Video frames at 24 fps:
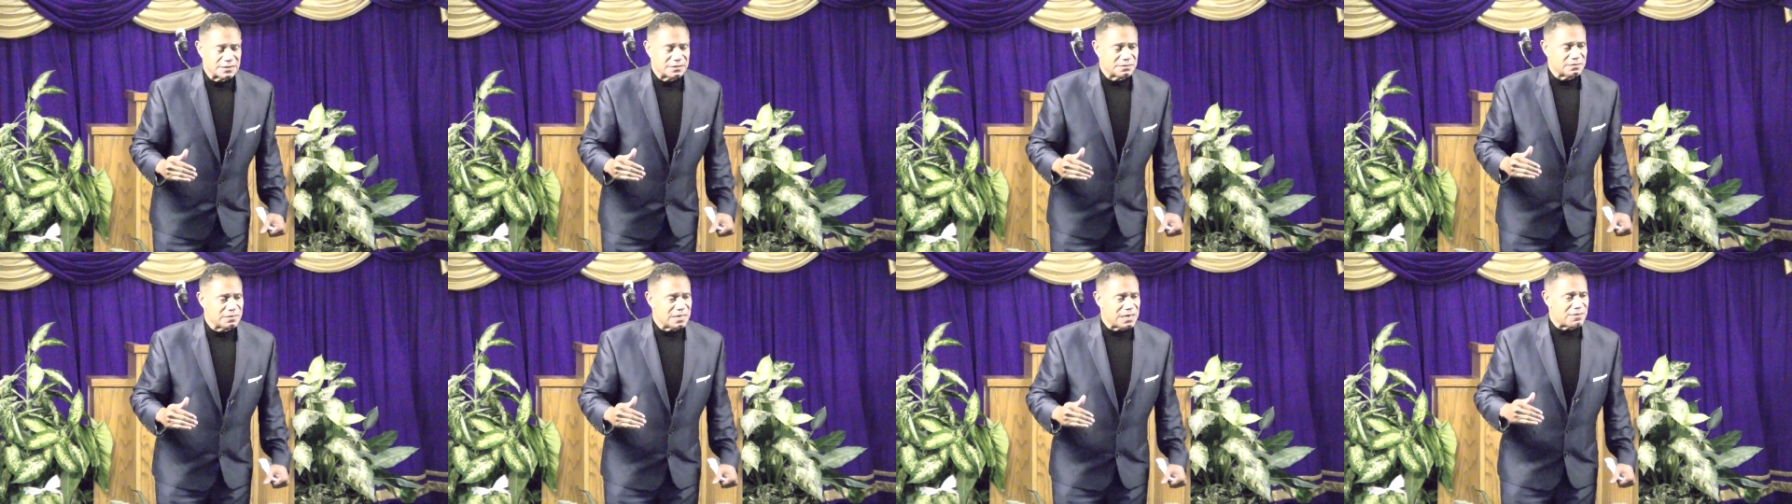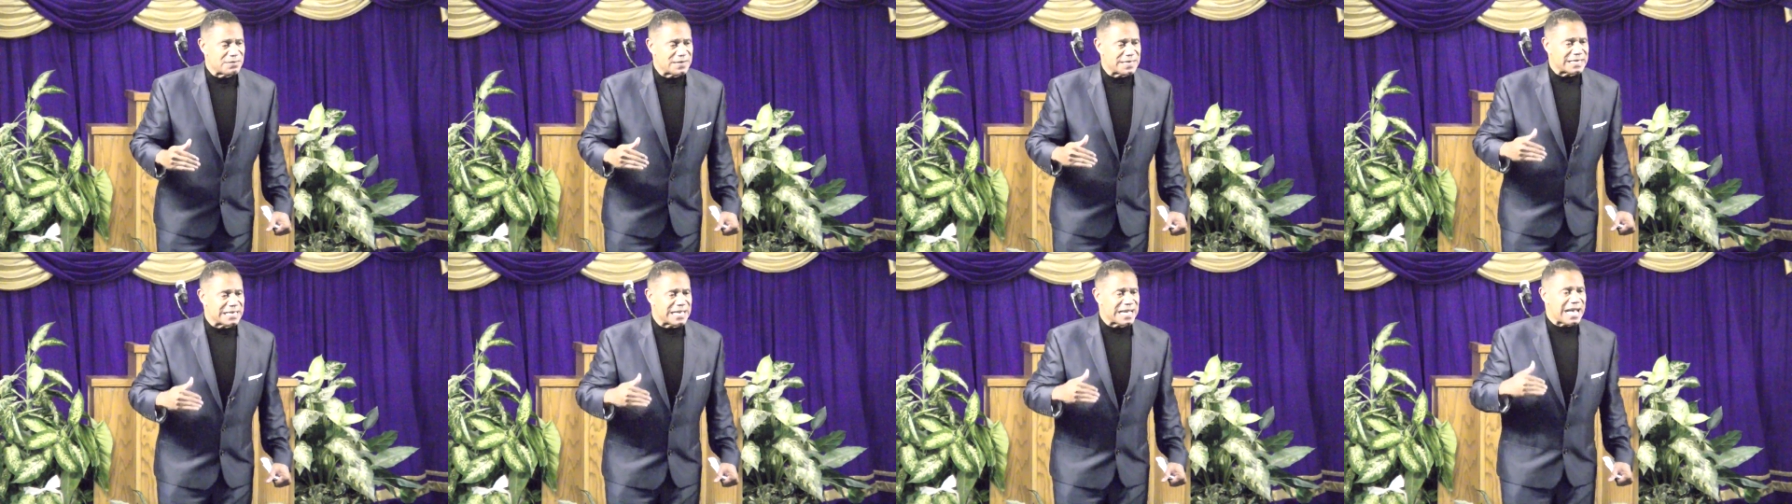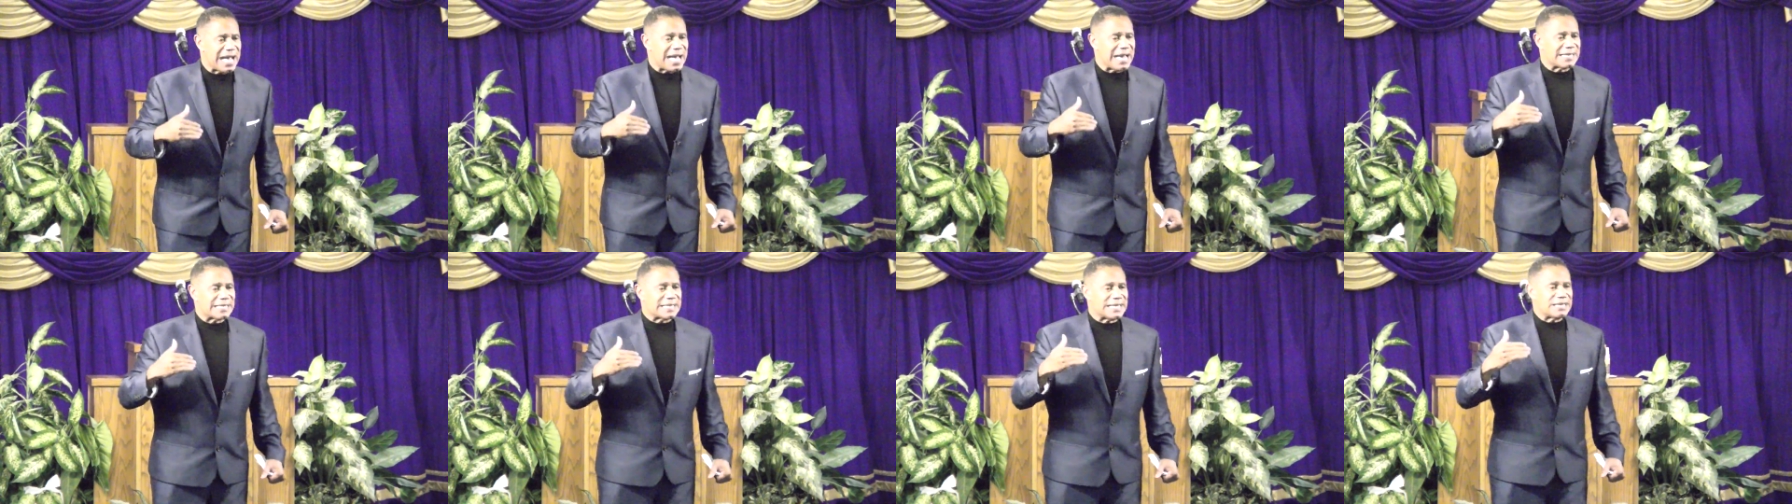But when
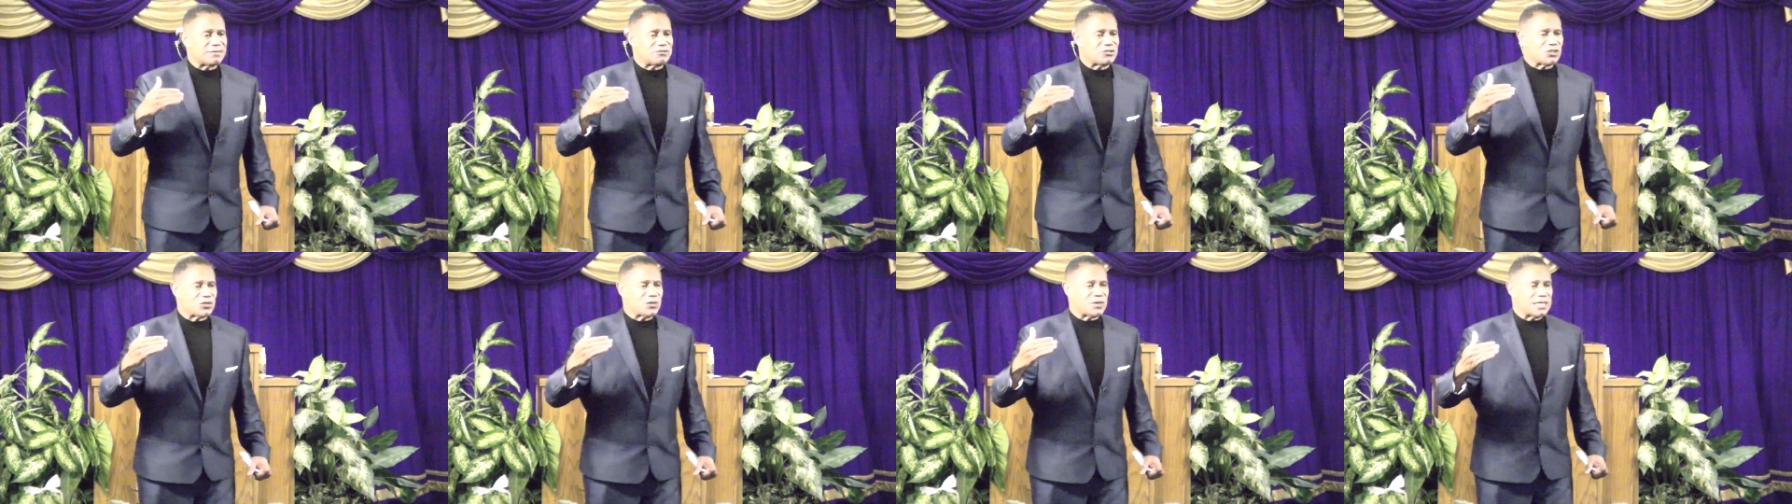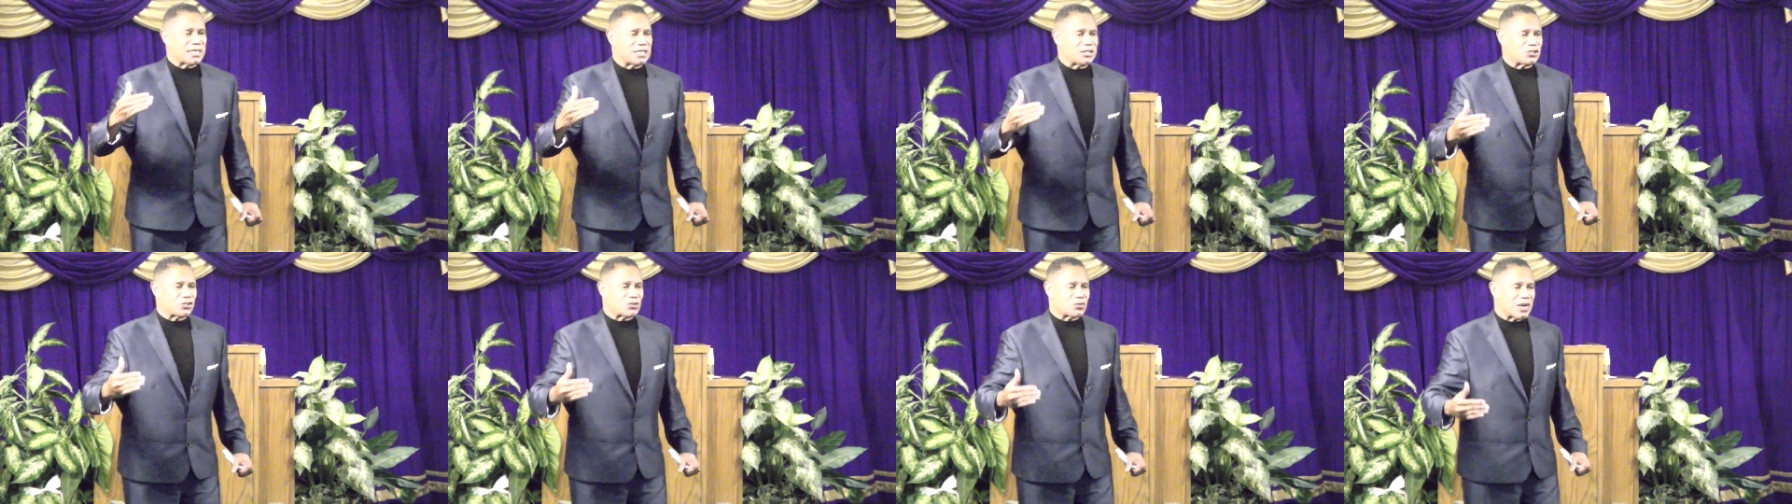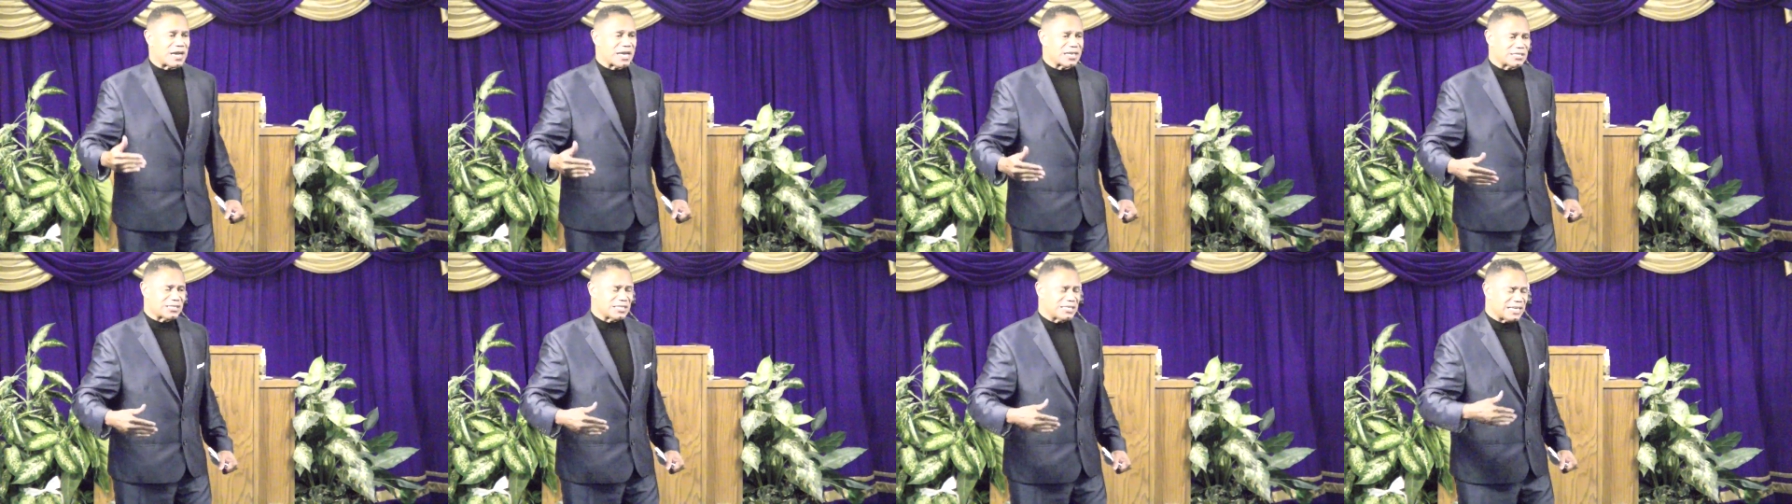God gives you an
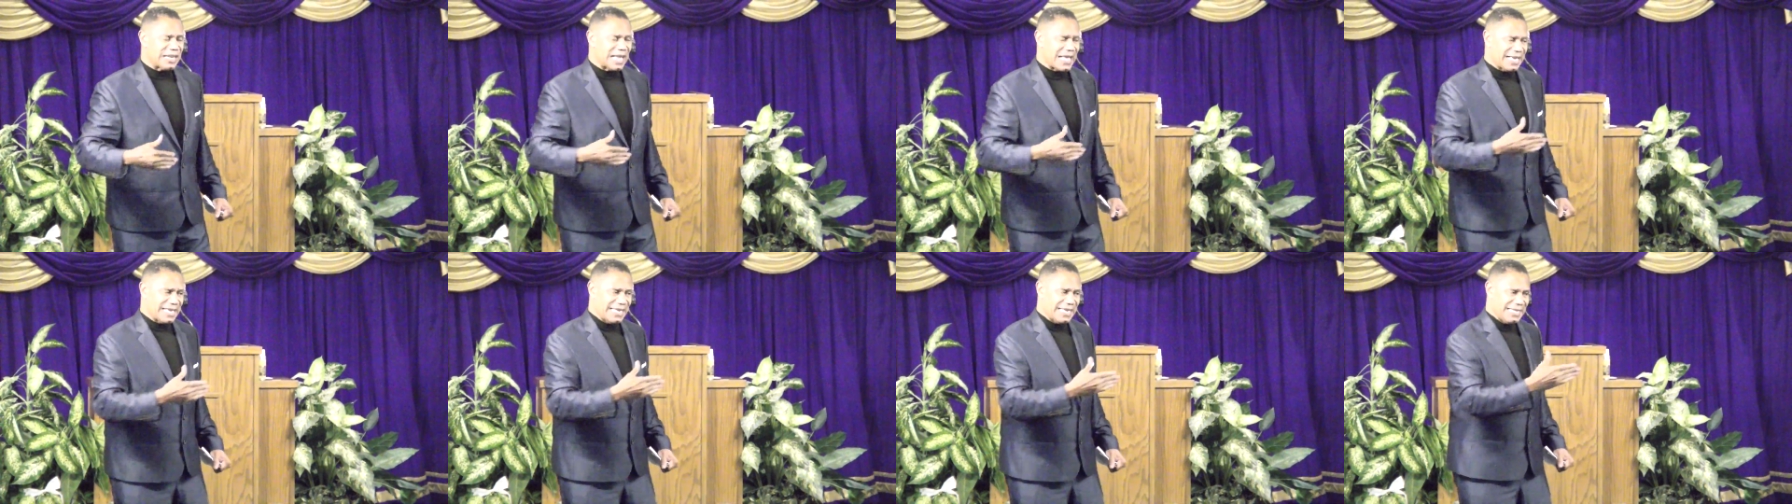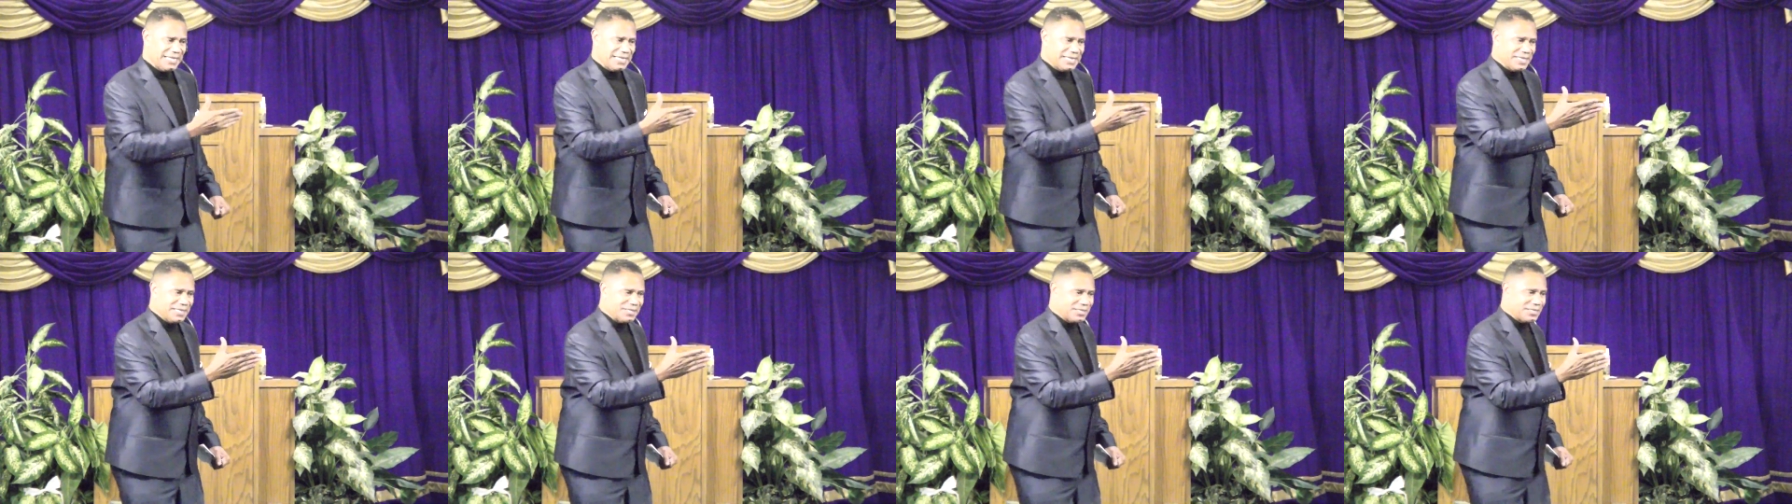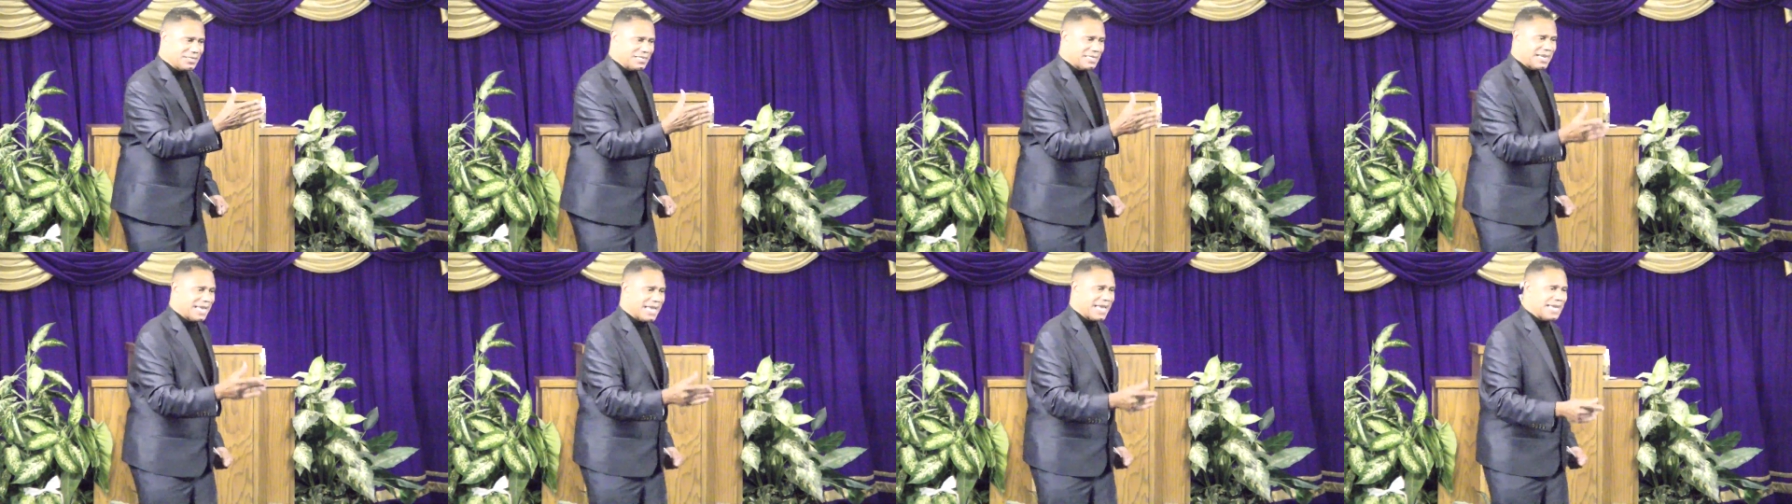instruction like he did
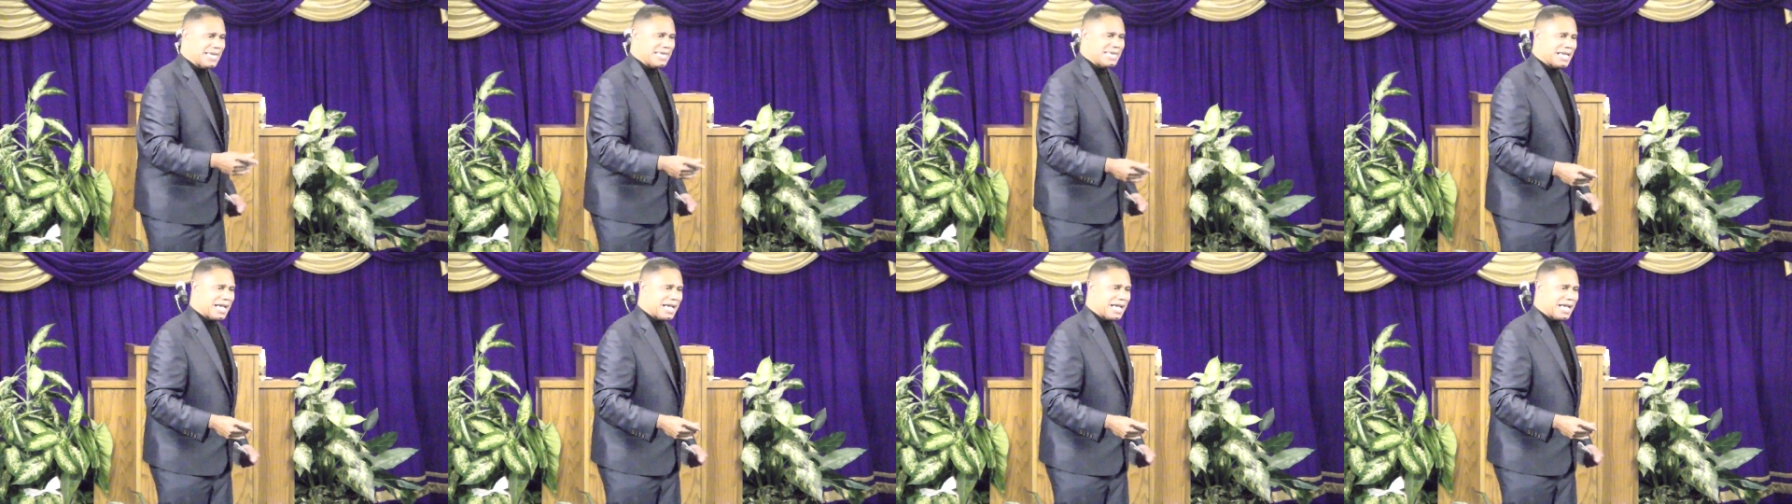today,